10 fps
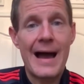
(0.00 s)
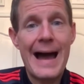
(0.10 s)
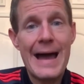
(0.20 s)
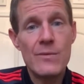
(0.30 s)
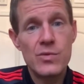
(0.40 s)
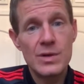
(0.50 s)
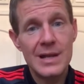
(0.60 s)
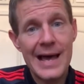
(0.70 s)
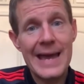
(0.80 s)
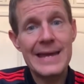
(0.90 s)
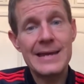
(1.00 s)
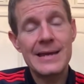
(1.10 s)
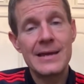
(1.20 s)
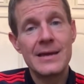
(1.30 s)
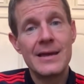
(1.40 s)
I would
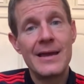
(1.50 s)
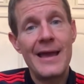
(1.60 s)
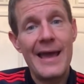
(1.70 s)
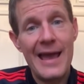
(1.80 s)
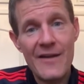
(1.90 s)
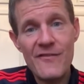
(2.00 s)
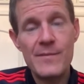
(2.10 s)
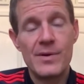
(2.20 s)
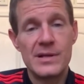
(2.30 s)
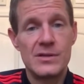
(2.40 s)
like everybody